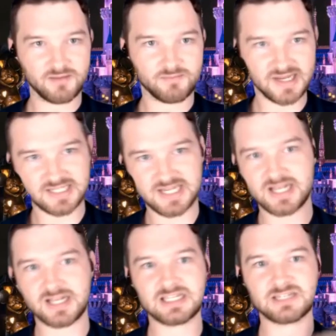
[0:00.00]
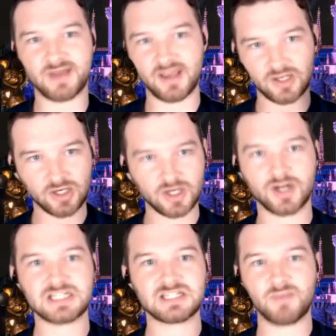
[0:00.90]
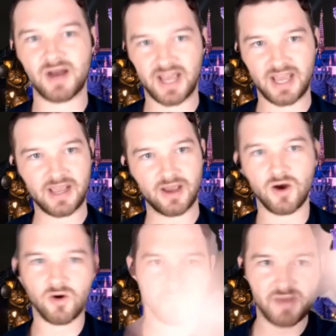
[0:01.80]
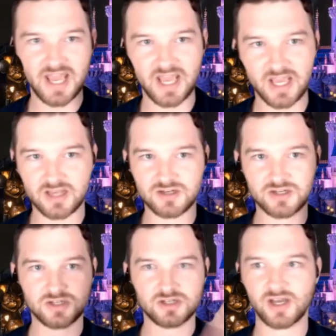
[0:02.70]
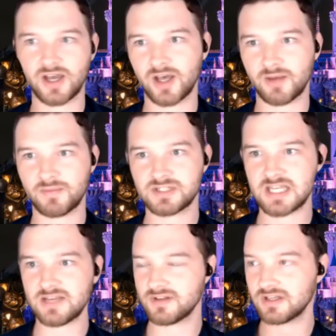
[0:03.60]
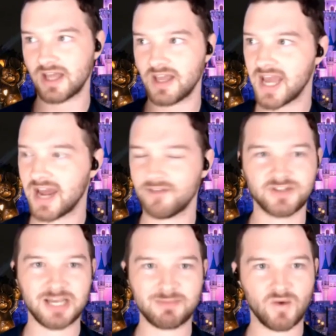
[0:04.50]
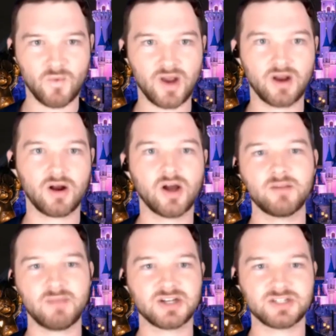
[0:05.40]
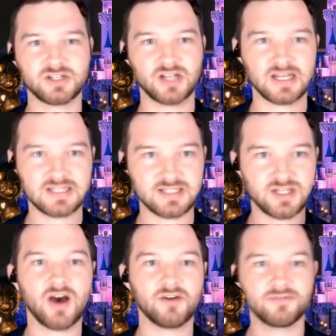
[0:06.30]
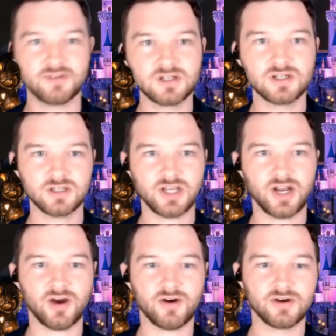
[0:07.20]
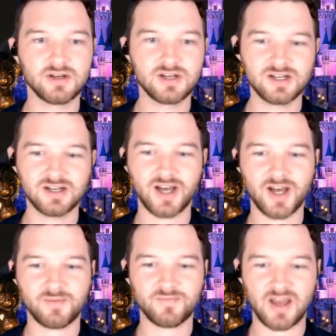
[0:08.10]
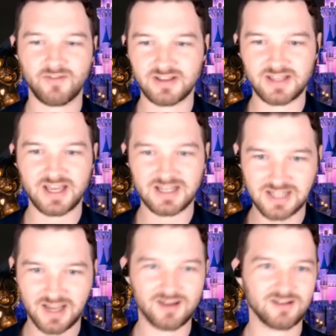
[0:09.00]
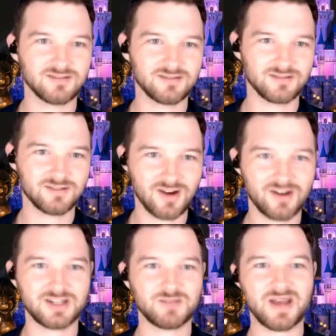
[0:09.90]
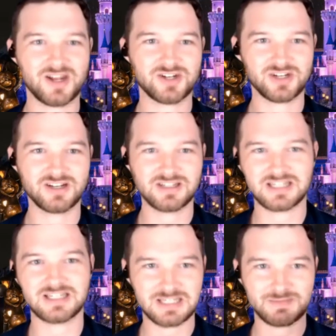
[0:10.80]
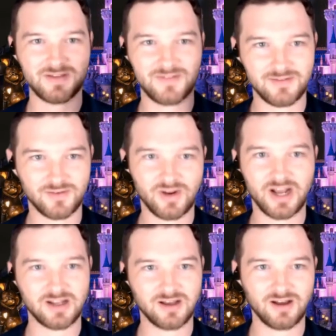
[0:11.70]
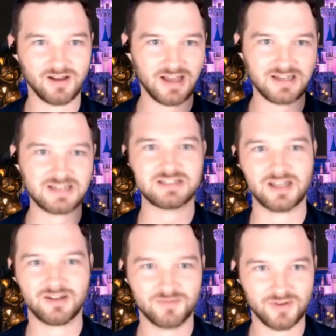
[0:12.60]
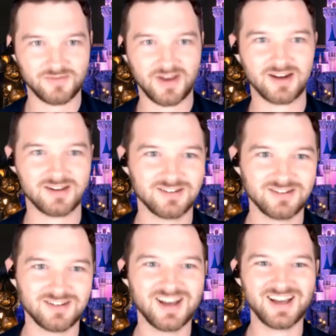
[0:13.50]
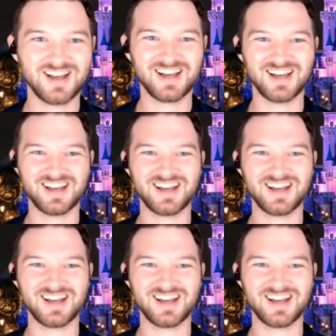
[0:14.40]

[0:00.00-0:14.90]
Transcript: my scenes, my alerts, my homepage, um, ah, even like half the time I wear Haunted Mansion like stuff, you know, um, everything is like Haunted Mansion because that is my favorite ride at, Disneyland. Yeah, you know,